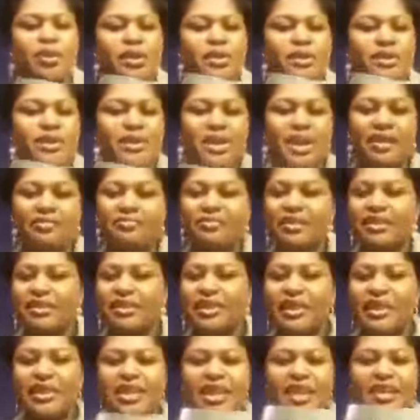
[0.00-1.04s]
quick
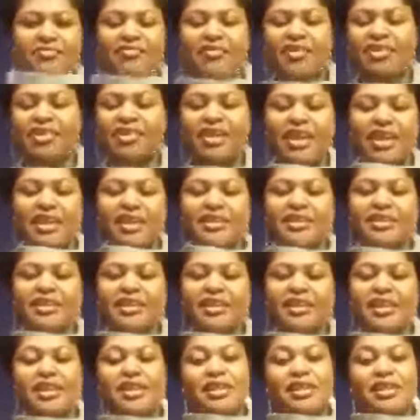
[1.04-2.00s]
service and everything,